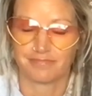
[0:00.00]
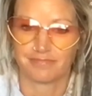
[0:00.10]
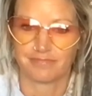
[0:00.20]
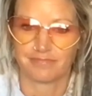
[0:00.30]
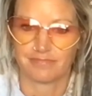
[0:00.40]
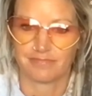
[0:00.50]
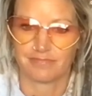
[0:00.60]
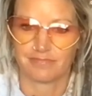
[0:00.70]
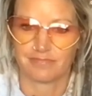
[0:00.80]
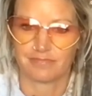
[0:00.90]

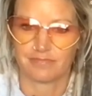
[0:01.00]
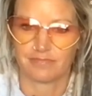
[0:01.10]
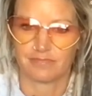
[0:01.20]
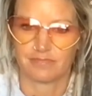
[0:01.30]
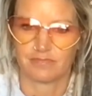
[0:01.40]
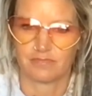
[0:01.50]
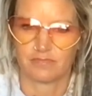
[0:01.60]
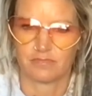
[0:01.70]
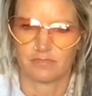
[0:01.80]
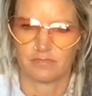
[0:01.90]

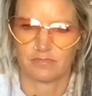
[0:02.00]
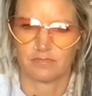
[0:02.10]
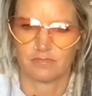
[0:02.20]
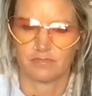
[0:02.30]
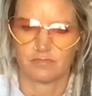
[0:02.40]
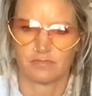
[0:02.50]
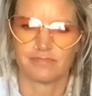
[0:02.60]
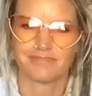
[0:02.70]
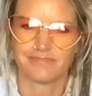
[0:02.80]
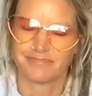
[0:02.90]

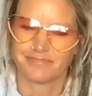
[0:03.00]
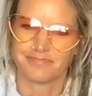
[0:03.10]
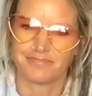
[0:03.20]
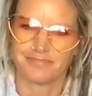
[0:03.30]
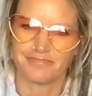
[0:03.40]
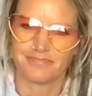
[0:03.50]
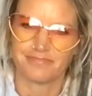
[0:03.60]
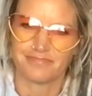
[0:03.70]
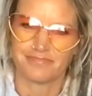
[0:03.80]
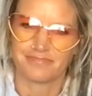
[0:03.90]

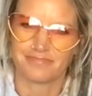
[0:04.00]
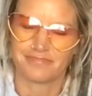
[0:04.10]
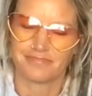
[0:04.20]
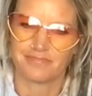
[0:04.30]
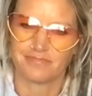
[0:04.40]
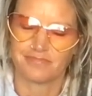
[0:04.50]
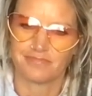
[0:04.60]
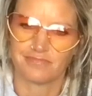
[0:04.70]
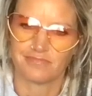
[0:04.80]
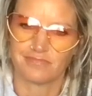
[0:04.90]

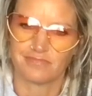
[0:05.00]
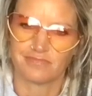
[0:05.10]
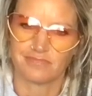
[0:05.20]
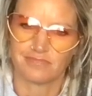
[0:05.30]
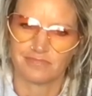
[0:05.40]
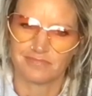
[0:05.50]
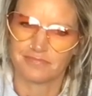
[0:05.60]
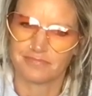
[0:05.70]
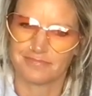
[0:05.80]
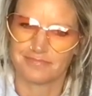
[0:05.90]

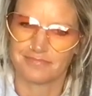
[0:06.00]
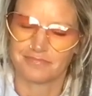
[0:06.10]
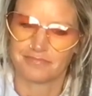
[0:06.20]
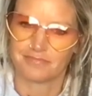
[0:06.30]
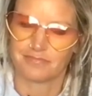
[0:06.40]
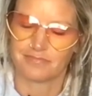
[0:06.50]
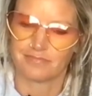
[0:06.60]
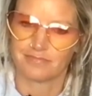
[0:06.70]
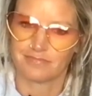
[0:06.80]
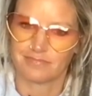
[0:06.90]

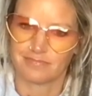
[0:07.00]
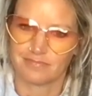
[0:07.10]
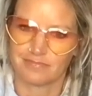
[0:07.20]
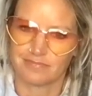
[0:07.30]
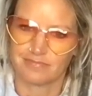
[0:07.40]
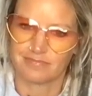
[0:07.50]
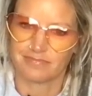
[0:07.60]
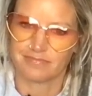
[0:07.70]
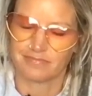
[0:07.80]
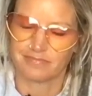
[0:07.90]
[no speech]